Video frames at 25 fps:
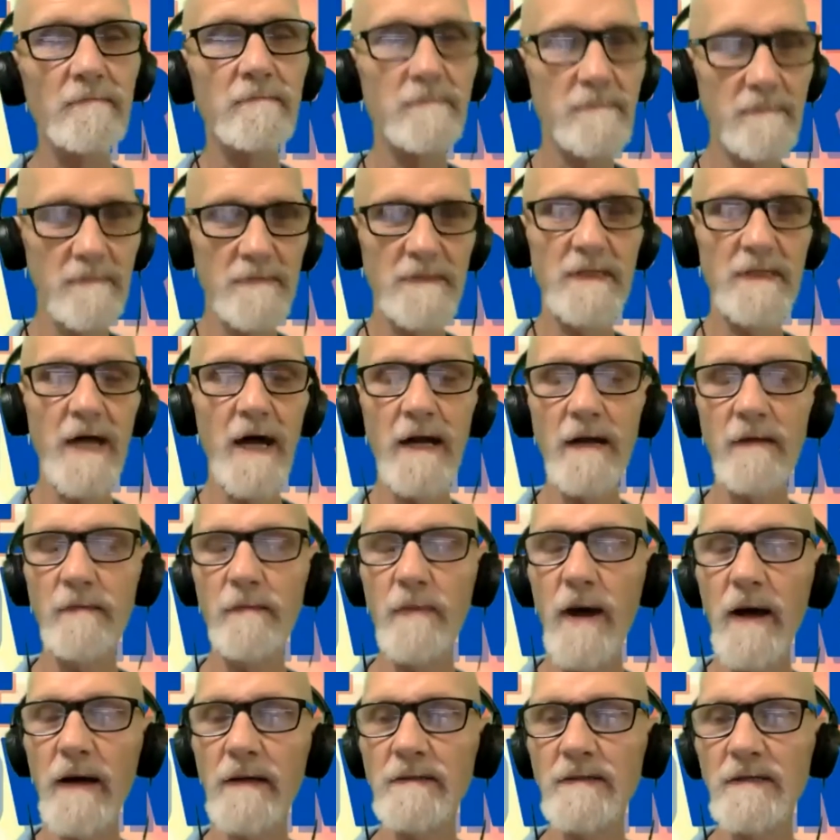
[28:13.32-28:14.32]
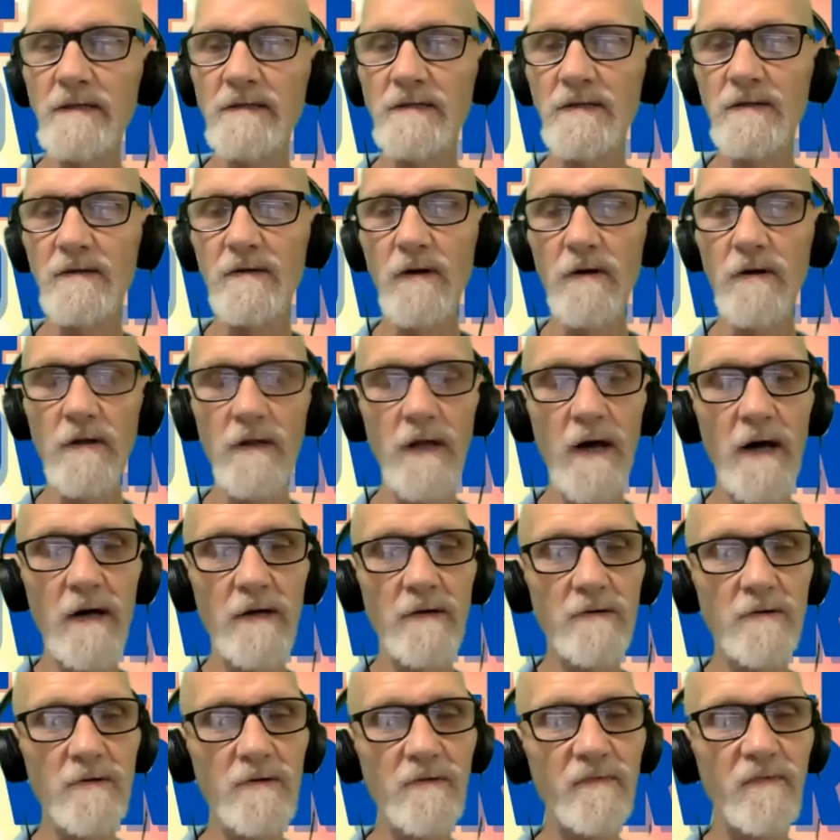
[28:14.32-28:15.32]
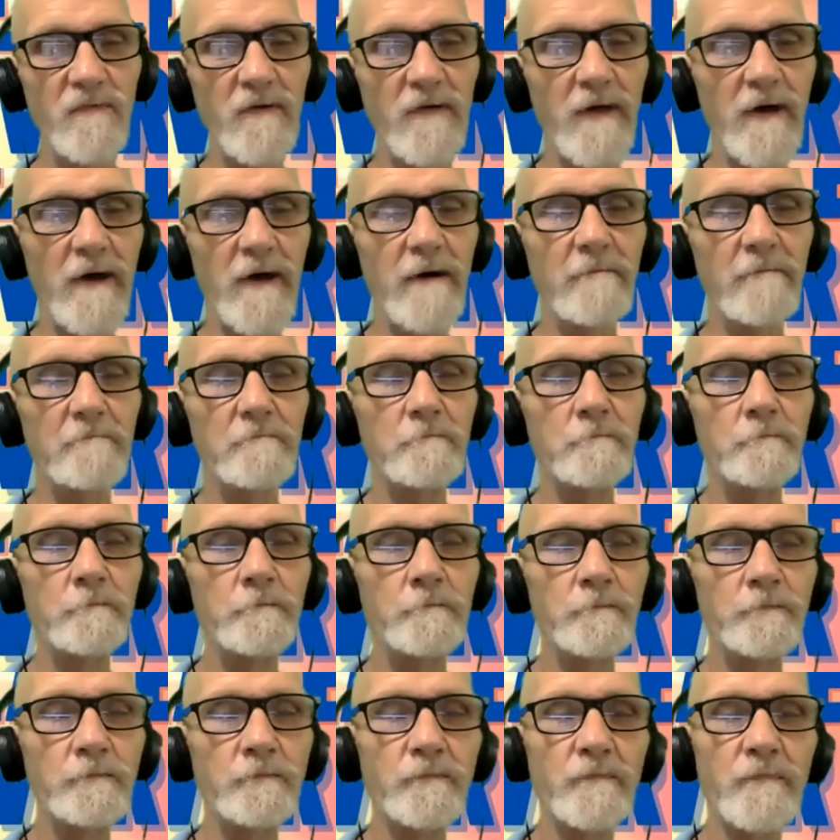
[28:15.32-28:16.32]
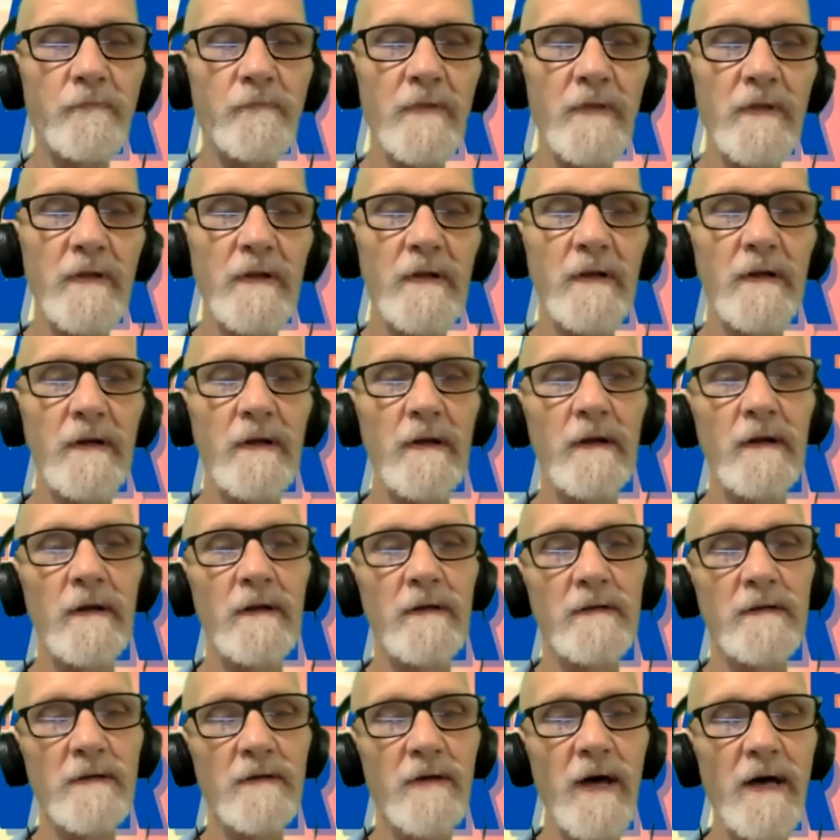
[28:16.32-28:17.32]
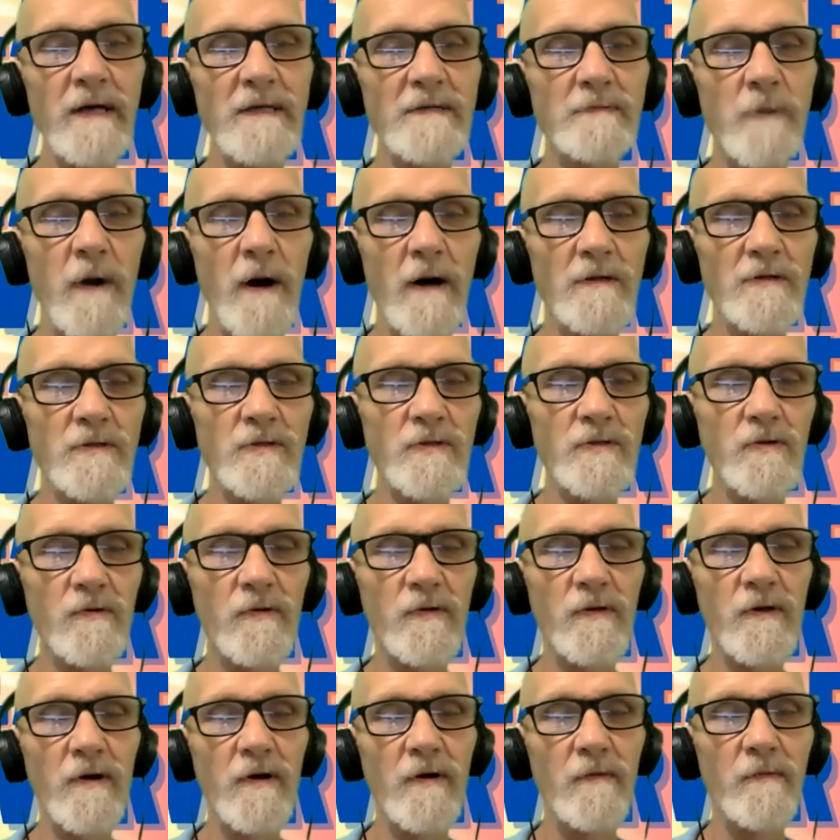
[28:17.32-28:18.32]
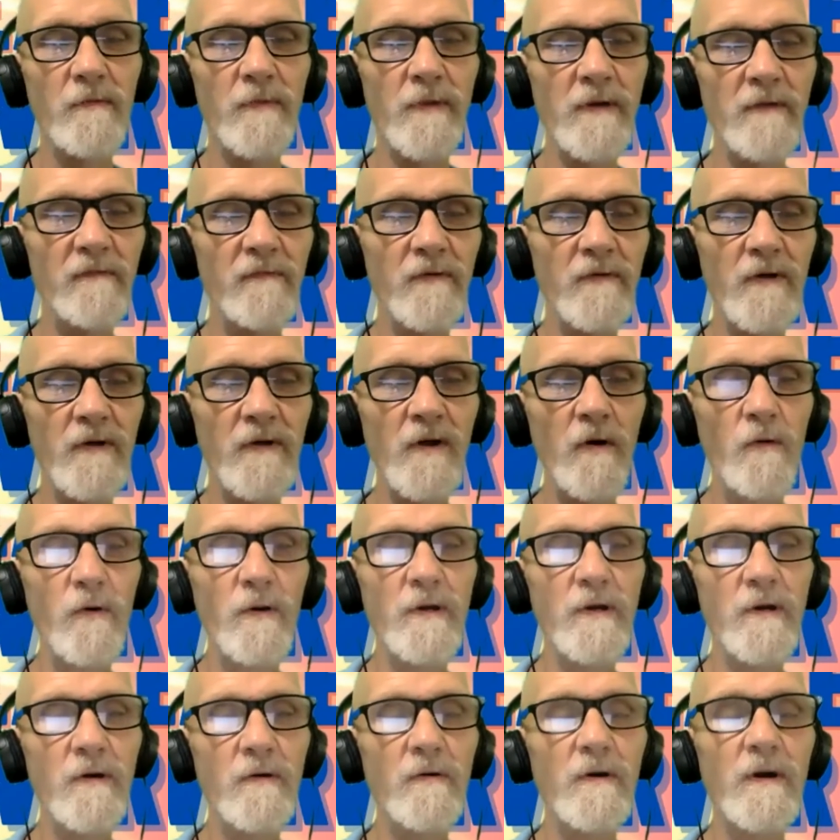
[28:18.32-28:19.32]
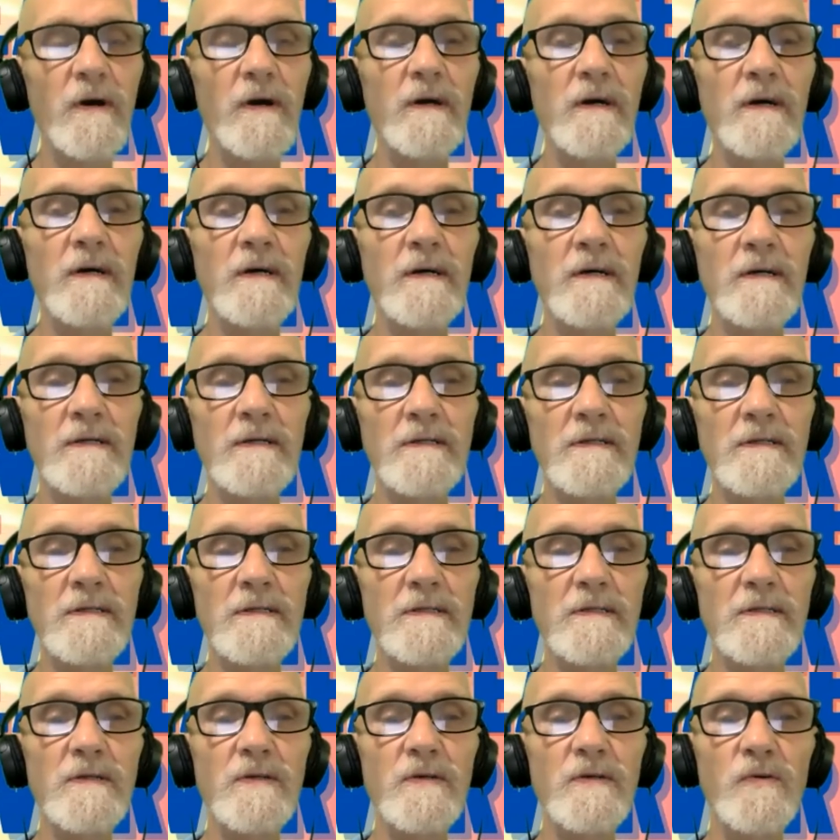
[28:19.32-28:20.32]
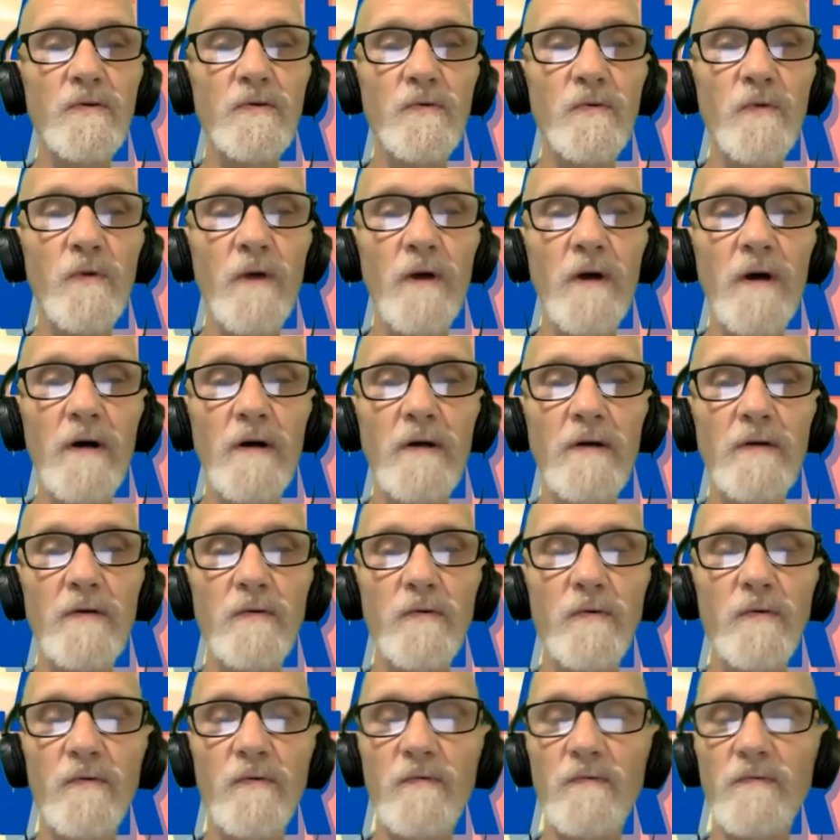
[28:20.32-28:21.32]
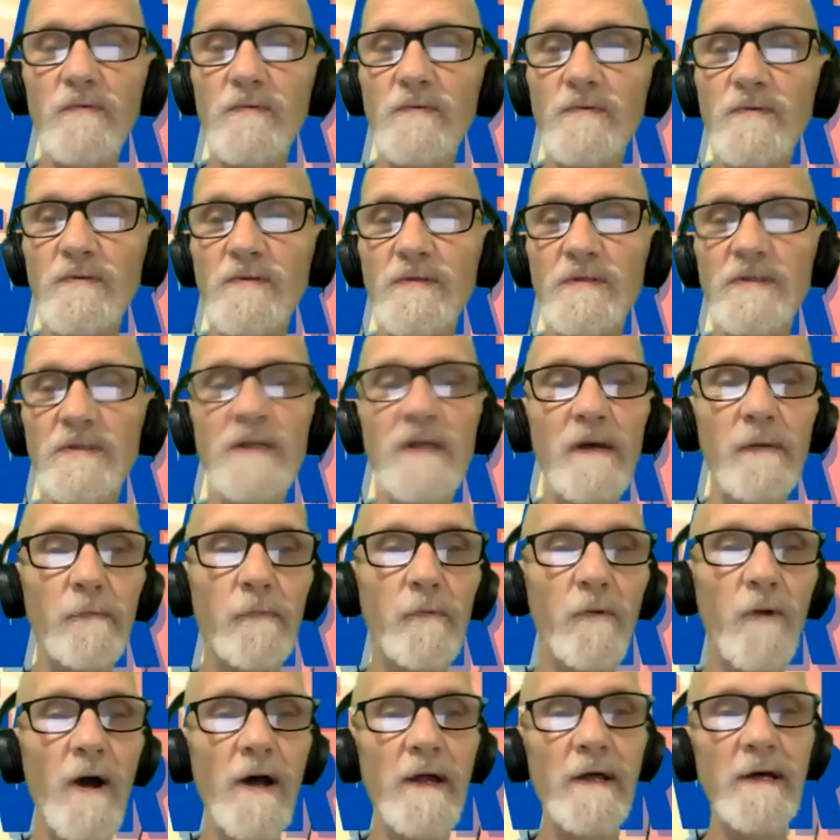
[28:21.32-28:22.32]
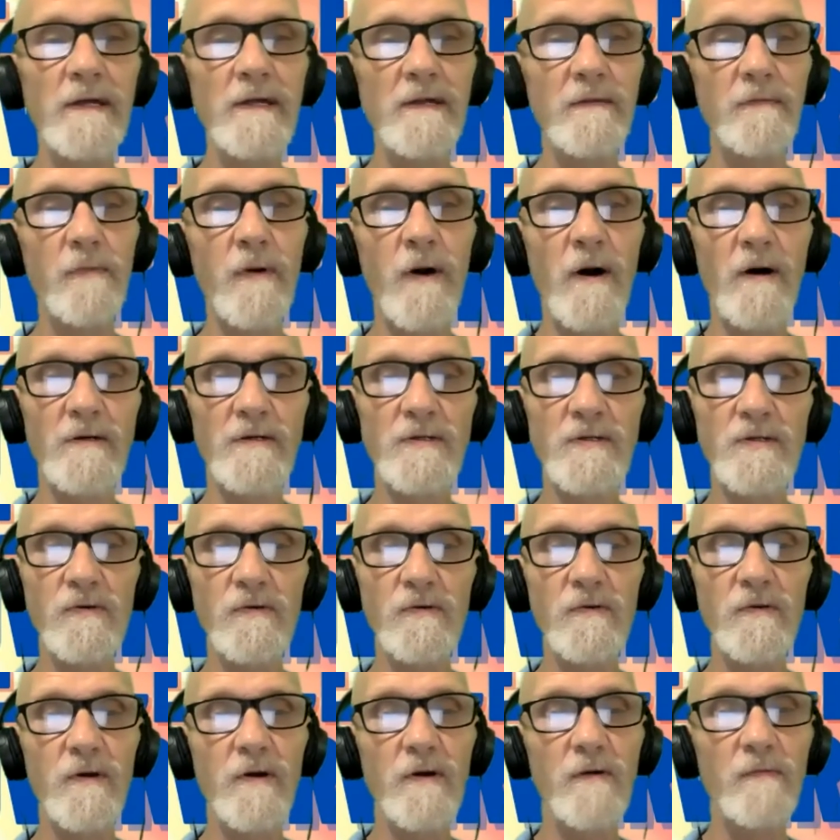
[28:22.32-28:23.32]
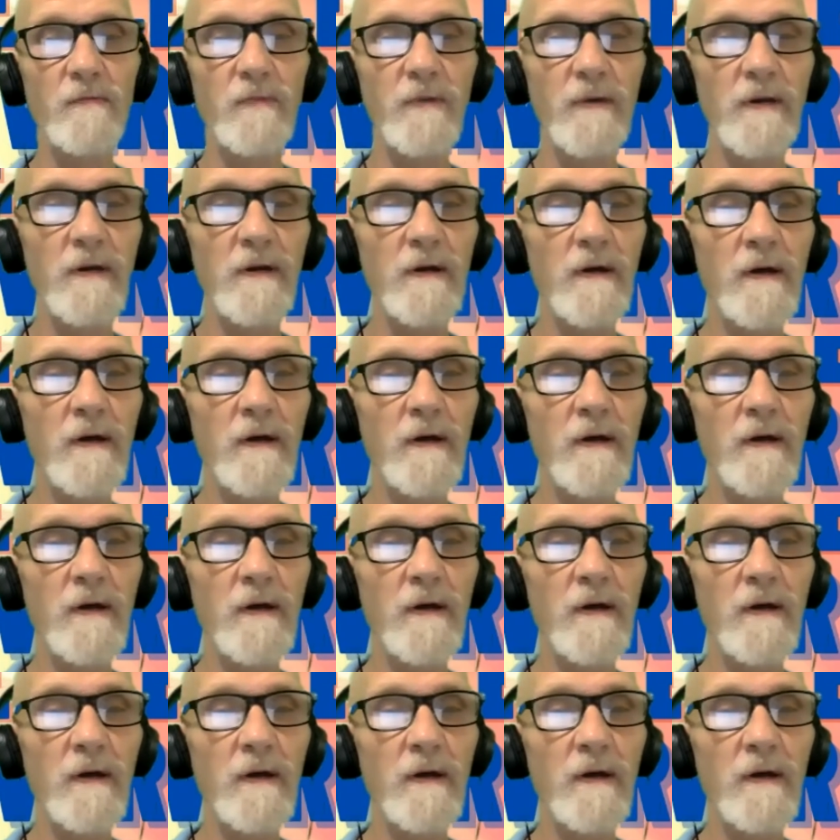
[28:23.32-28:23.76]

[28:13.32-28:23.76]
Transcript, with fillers: Static back does a lot of good for that. So that's postural therapy. If you know what yoga is, you'll slip right into postural therapy.